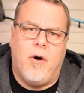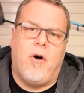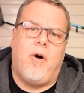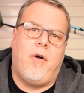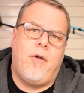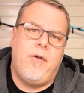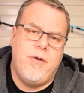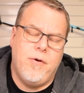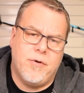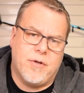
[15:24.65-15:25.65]
all
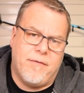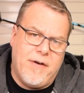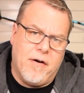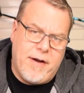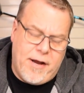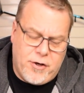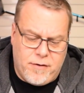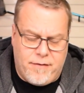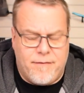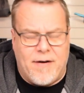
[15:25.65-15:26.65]
use a variation
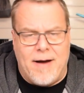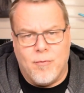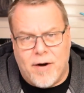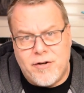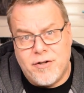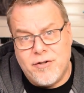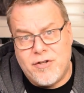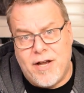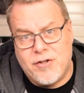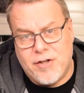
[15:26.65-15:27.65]
of the vibration
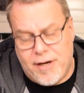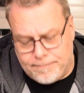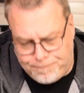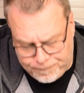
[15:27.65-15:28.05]
sensing,